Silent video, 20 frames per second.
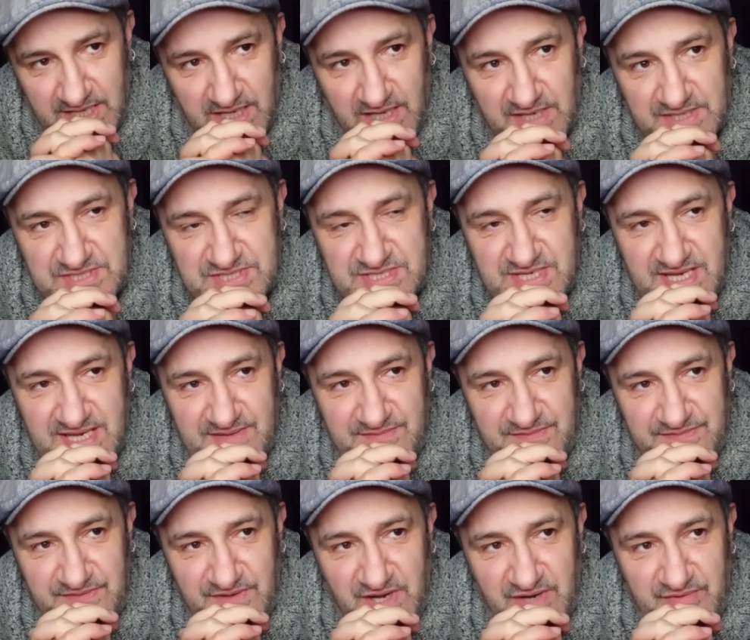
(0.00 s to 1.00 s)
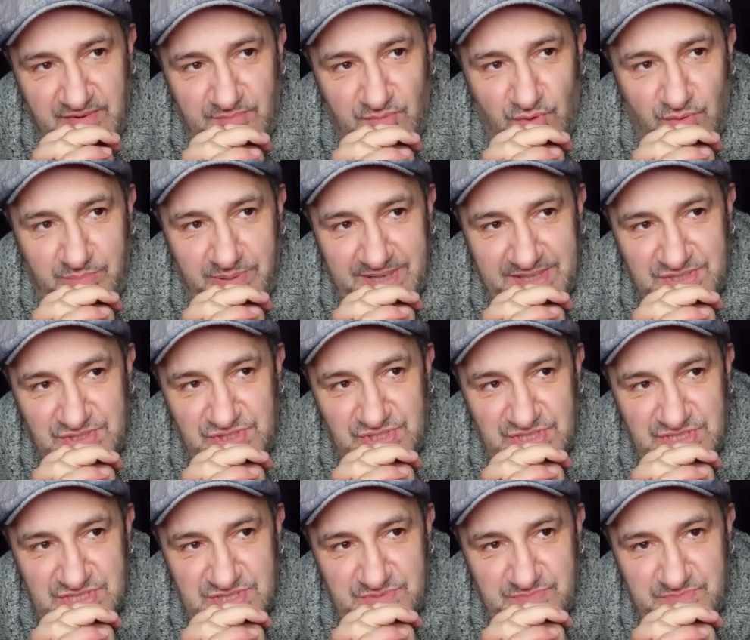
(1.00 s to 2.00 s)
I see him firing more
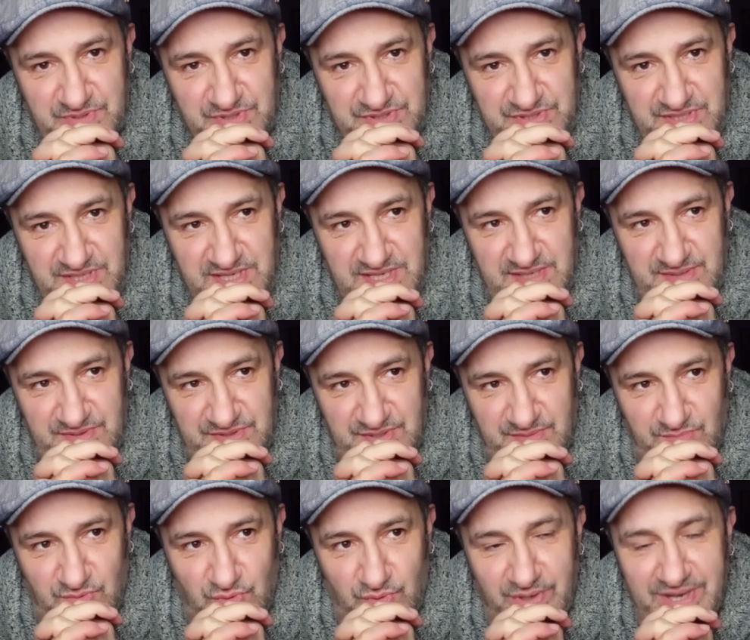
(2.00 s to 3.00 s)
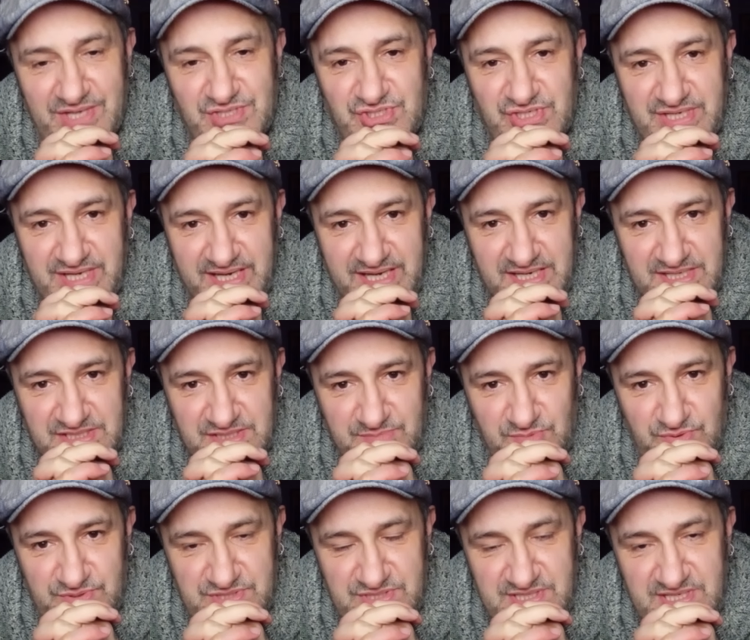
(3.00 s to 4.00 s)
punches, but the, the more educated, the
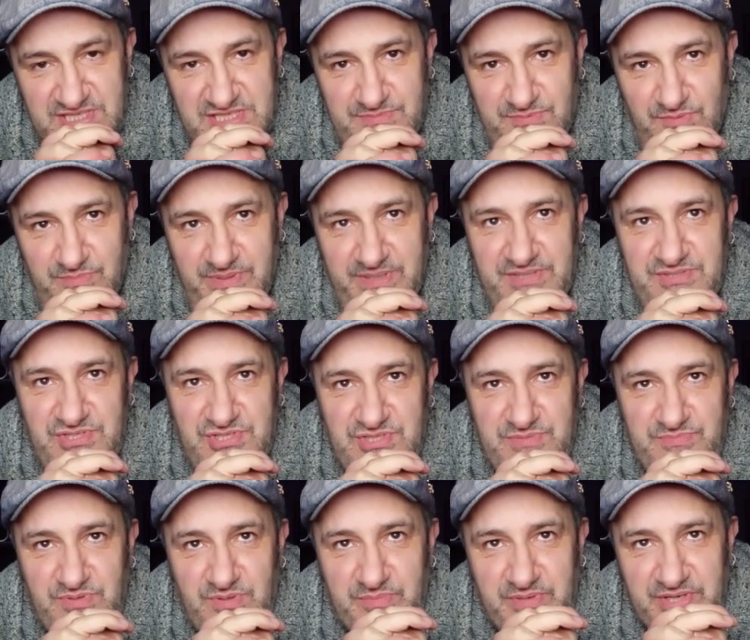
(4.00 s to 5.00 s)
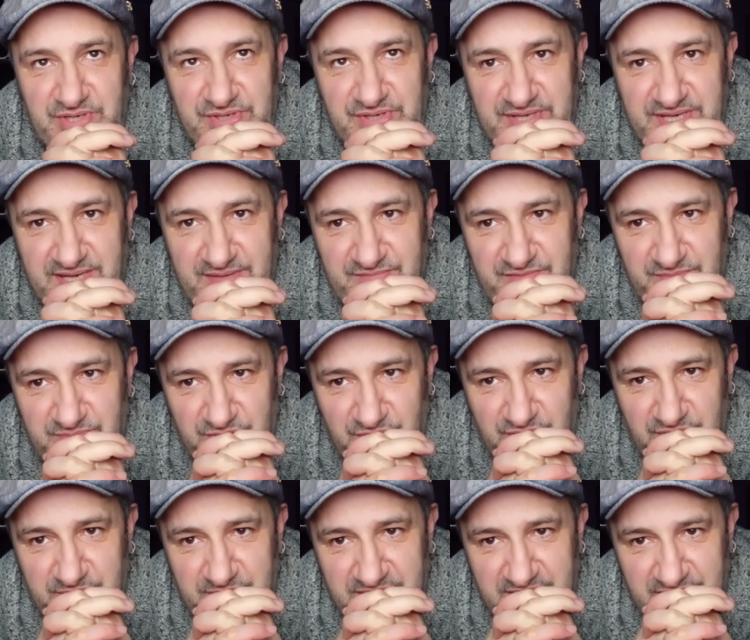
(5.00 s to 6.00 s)
more sensible punches are probably going to come from
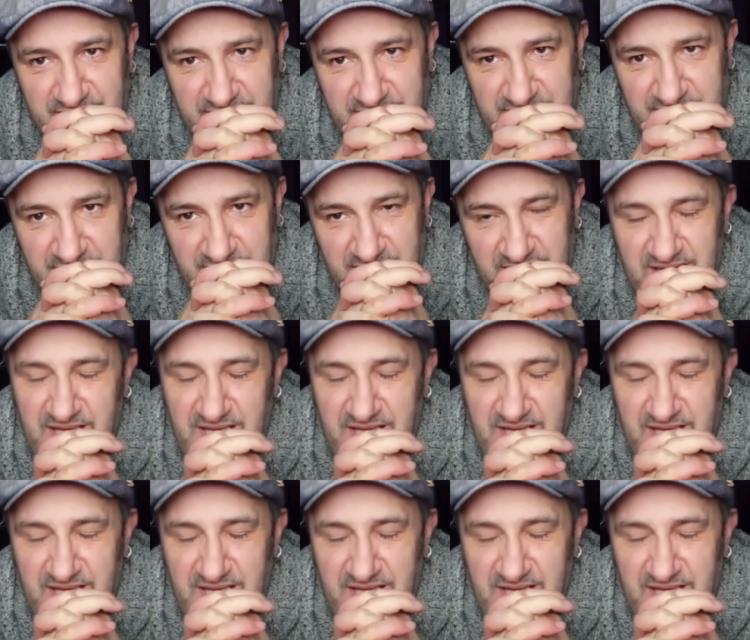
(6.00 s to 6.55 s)
Goulamirian.